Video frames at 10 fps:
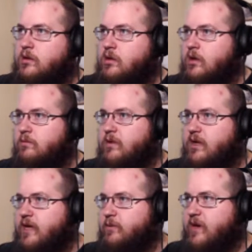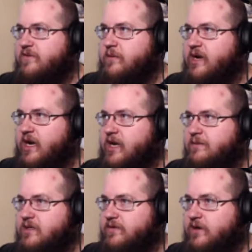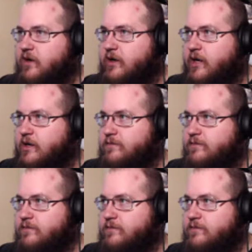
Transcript: I'm glad we haven't made enemies of the Khanate.